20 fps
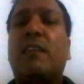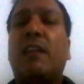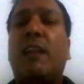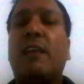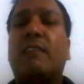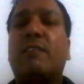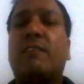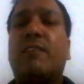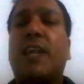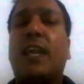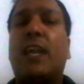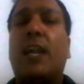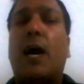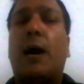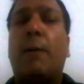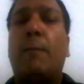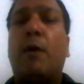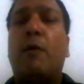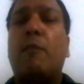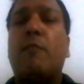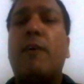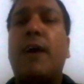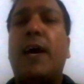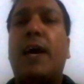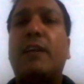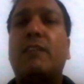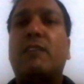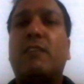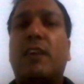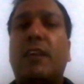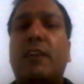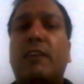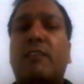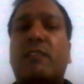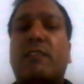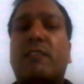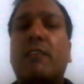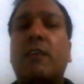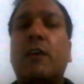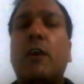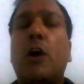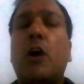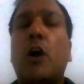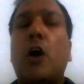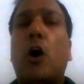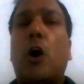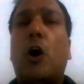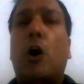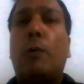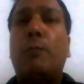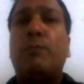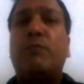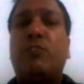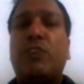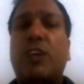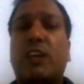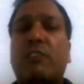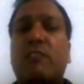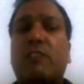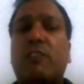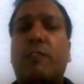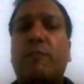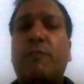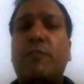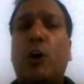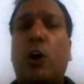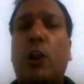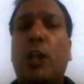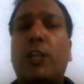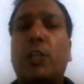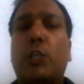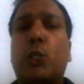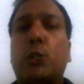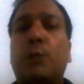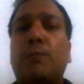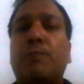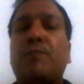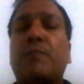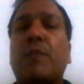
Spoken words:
listed above as its objects of knowledge.